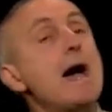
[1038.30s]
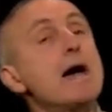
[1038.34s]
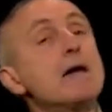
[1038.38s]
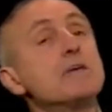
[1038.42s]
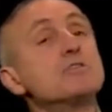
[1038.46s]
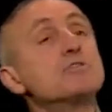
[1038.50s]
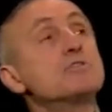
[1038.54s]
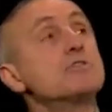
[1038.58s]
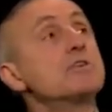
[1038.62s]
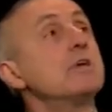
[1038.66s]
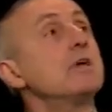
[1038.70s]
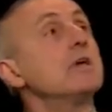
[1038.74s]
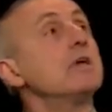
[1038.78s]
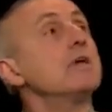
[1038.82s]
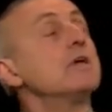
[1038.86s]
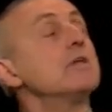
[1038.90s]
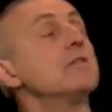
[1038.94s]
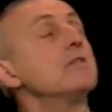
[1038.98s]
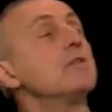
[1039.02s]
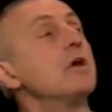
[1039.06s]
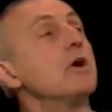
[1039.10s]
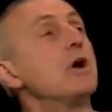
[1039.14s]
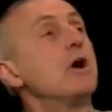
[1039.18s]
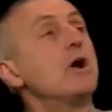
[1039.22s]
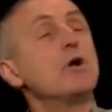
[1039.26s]
As
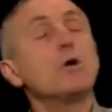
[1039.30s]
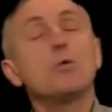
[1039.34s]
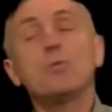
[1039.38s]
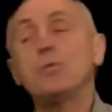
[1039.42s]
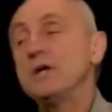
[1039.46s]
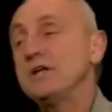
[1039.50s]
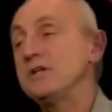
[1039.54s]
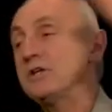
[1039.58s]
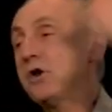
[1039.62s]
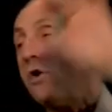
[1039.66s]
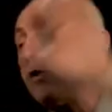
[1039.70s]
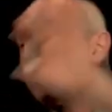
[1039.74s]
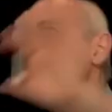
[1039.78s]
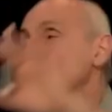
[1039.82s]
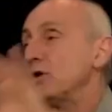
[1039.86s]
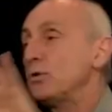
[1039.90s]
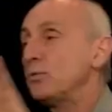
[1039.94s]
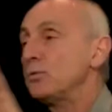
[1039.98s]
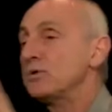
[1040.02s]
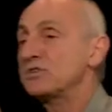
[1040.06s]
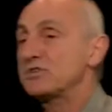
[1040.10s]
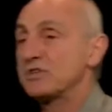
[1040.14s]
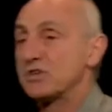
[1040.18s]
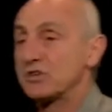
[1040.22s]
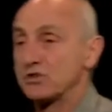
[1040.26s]
we know
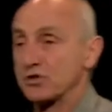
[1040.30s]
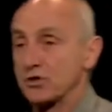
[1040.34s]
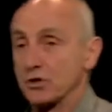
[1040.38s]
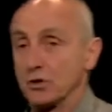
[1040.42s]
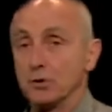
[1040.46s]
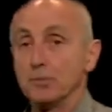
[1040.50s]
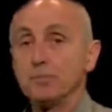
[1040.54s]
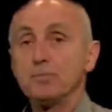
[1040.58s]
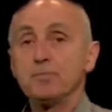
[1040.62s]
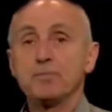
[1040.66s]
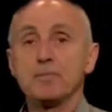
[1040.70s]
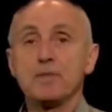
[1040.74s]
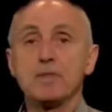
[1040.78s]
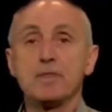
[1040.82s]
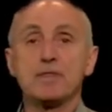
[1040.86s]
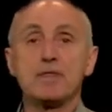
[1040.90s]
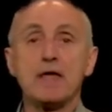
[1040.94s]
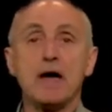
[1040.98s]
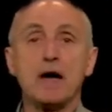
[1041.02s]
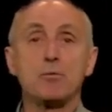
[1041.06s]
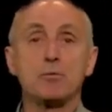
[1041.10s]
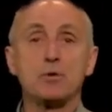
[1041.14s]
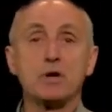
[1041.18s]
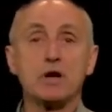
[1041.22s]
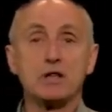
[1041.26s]
in a resistor
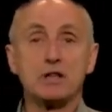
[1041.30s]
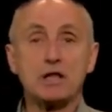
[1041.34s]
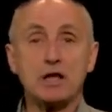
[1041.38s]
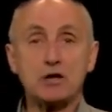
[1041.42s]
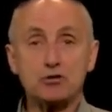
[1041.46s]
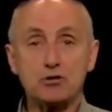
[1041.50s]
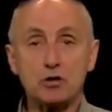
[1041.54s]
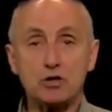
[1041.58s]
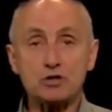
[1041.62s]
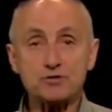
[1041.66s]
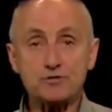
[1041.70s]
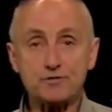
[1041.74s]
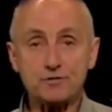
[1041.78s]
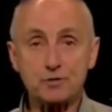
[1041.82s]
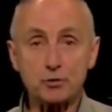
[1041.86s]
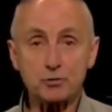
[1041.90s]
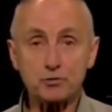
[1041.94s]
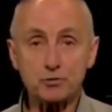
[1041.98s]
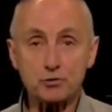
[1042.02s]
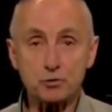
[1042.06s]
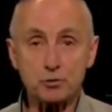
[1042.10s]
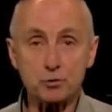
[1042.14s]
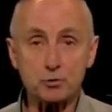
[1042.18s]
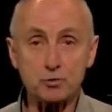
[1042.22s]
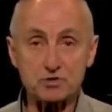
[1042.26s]
that when electrons
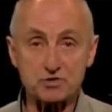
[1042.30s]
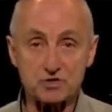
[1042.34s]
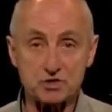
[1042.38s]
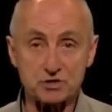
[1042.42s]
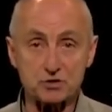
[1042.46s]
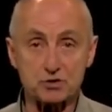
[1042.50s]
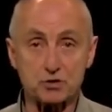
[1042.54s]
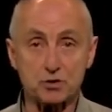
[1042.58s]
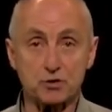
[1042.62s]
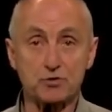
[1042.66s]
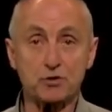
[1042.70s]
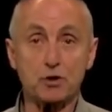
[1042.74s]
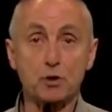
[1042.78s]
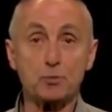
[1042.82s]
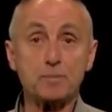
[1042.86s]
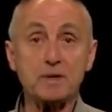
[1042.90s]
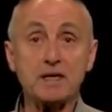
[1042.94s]
flow through the resistor,